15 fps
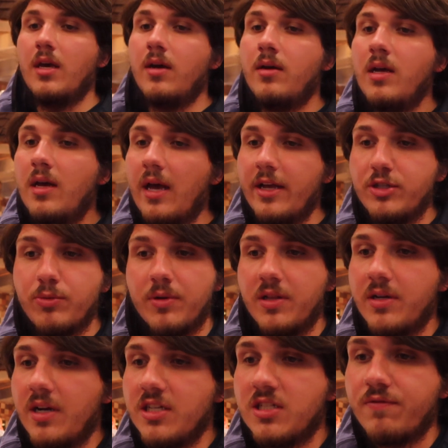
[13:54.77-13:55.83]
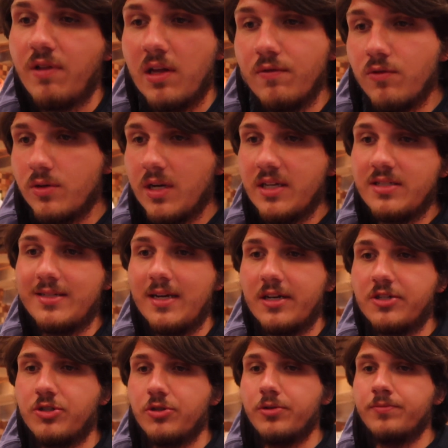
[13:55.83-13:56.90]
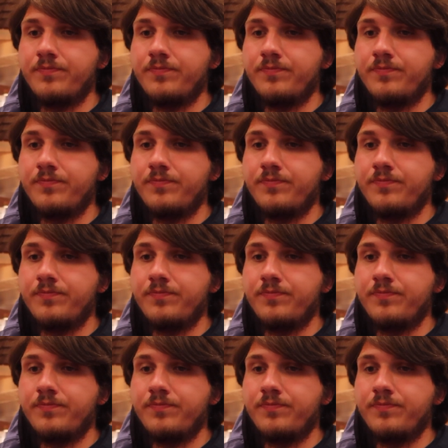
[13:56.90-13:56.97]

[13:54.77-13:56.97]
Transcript: Yeah, it has a really nice flavor, nice texture.